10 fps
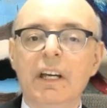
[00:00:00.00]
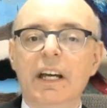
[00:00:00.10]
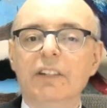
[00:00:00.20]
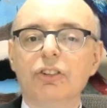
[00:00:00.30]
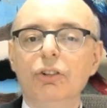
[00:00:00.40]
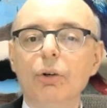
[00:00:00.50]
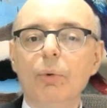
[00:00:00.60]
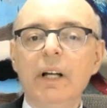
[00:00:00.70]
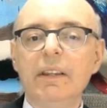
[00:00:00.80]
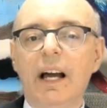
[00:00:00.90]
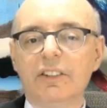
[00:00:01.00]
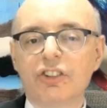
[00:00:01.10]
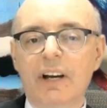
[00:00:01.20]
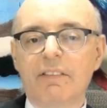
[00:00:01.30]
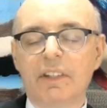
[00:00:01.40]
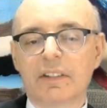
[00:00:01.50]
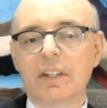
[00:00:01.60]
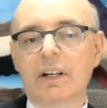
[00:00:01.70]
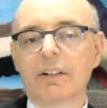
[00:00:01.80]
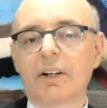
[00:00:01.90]
And so you don't want that chef that's
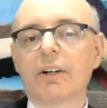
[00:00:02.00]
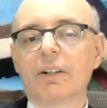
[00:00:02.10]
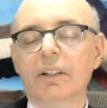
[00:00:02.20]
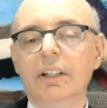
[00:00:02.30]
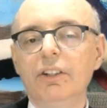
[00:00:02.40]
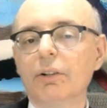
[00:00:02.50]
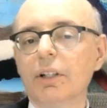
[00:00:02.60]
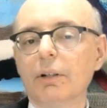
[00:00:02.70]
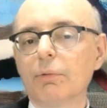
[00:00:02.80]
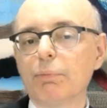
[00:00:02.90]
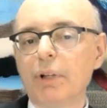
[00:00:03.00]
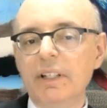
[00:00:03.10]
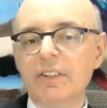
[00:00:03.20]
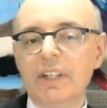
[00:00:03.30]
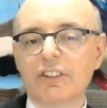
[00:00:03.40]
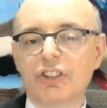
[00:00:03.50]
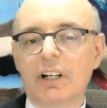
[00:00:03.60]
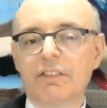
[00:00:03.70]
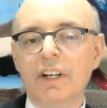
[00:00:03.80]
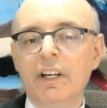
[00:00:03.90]
there currently. You're going to replace that
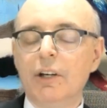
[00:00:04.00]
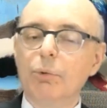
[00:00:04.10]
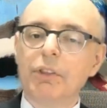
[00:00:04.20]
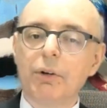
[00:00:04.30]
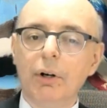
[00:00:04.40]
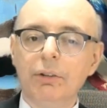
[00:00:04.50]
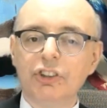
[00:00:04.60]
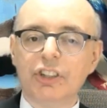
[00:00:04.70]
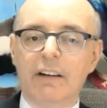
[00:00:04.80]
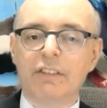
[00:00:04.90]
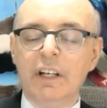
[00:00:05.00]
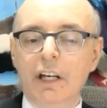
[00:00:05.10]
chef with your own chef.